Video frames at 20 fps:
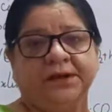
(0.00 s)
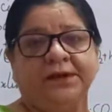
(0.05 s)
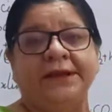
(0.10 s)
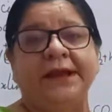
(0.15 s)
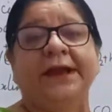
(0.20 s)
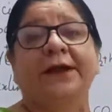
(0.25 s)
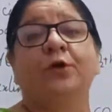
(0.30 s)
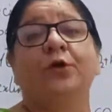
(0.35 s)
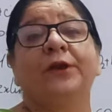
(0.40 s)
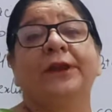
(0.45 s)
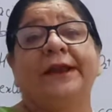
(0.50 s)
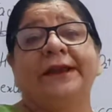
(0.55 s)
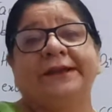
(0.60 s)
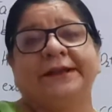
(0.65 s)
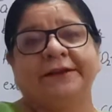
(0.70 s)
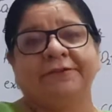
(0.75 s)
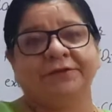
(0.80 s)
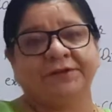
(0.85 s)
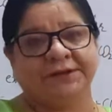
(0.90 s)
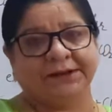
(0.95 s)

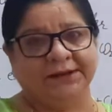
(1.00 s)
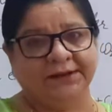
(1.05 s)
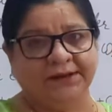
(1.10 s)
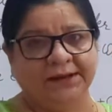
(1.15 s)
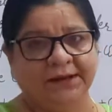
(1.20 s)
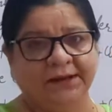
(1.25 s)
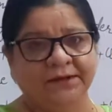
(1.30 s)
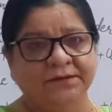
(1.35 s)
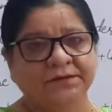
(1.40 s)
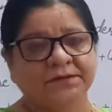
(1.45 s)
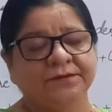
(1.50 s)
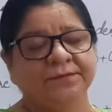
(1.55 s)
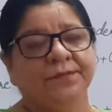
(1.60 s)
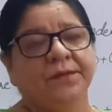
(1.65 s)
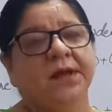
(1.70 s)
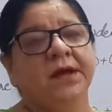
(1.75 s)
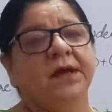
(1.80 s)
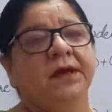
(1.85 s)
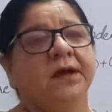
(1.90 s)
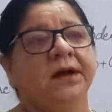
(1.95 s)
decorative ceilings,
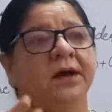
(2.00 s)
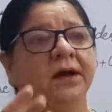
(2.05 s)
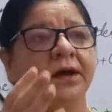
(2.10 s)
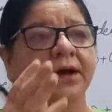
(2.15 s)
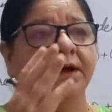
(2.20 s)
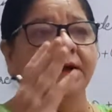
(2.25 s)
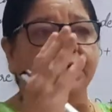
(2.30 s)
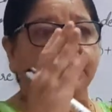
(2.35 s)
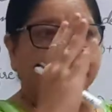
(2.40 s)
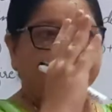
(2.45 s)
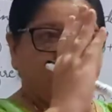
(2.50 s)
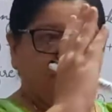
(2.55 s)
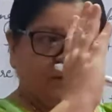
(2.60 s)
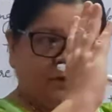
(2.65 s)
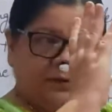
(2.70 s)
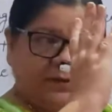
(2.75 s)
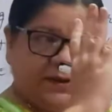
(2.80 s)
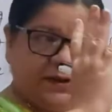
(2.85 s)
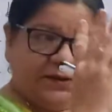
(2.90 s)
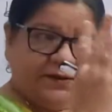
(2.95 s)

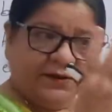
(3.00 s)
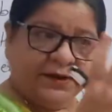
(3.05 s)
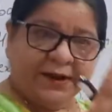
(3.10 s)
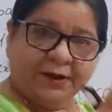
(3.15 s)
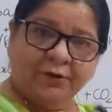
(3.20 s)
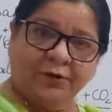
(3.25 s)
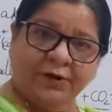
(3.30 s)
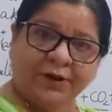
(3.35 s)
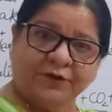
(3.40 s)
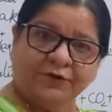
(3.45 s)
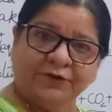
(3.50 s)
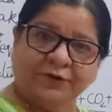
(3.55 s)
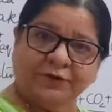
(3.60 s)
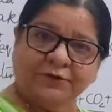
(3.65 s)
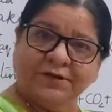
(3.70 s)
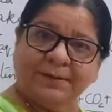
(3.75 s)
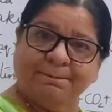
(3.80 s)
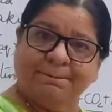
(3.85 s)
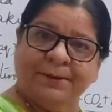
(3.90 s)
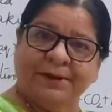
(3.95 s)
the decoration
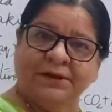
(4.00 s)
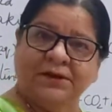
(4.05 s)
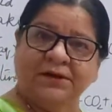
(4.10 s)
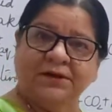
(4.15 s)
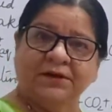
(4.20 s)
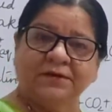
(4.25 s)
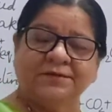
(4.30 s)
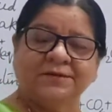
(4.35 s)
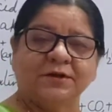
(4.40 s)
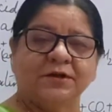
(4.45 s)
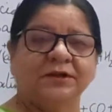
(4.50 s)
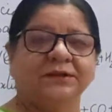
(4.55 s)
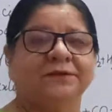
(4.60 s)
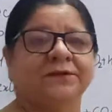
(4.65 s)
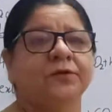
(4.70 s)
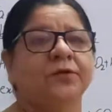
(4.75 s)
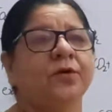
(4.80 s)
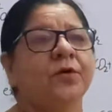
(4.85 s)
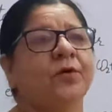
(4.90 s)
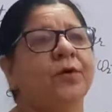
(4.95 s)
of the pillars
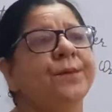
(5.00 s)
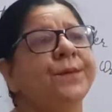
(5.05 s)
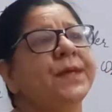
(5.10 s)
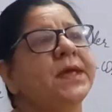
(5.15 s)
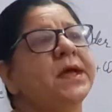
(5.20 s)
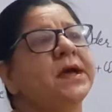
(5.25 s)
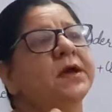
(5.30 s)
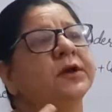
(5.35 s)
also,